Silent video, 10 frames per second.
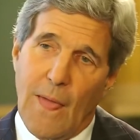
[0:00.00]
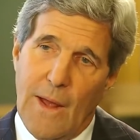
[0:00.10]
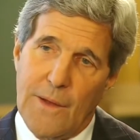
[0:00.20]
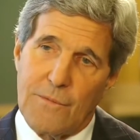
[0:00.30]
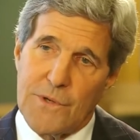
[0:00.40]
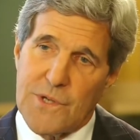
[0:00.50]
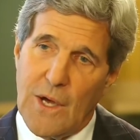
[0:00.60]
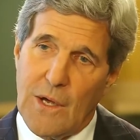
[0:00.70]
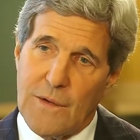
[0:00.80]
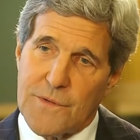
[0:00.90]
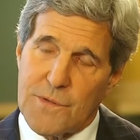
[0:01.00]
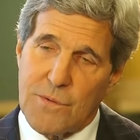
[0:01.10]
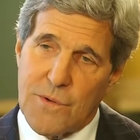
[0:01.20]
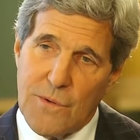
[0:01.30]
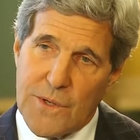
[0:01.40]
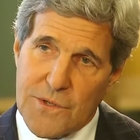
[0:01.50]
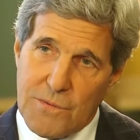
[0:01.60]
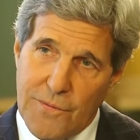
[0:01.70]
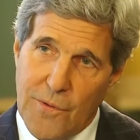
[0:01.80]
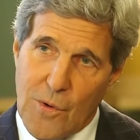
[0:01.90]
and resolves through its
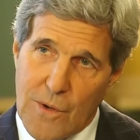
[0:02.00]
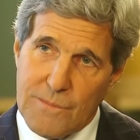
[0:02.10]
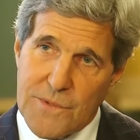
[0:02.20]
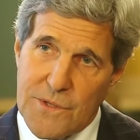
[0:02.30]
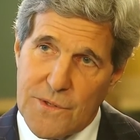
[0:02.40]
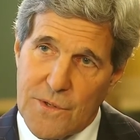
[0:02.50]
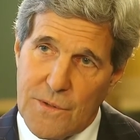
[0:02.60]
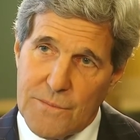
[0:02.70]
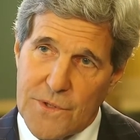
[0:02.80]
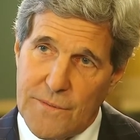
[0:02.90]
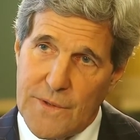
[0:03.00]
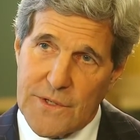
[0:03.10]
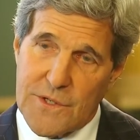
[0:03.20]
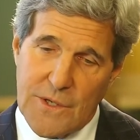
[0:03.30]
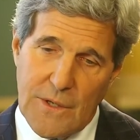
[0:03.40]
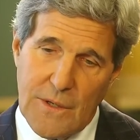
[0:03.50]
reforms in terms of its